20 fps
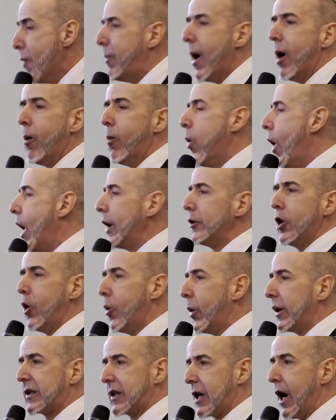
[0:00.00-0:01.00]
but one
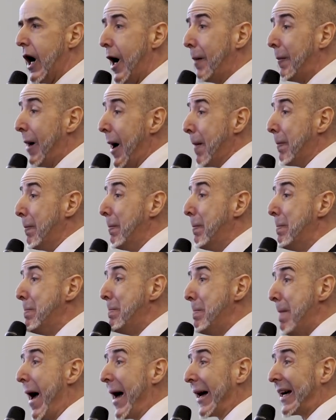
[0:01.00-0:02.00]
who would
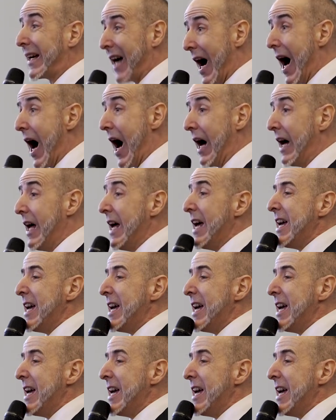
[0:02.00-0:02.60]
come mega.